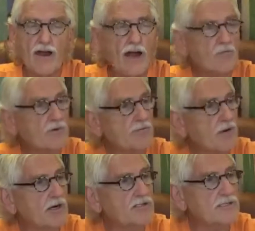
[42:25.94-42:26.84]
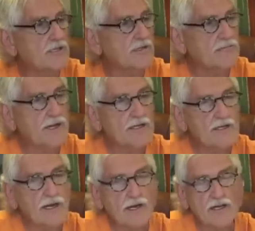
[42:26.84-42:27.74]
I'm with Marcy and
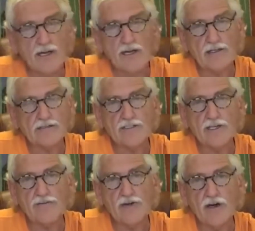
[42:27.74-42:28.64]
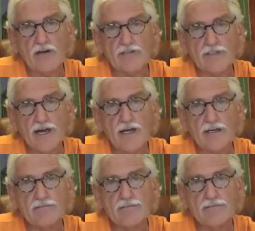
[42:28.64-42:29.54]
Megan and Jennifer all the
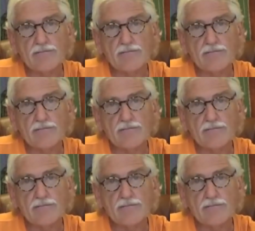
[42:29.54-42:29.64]
time.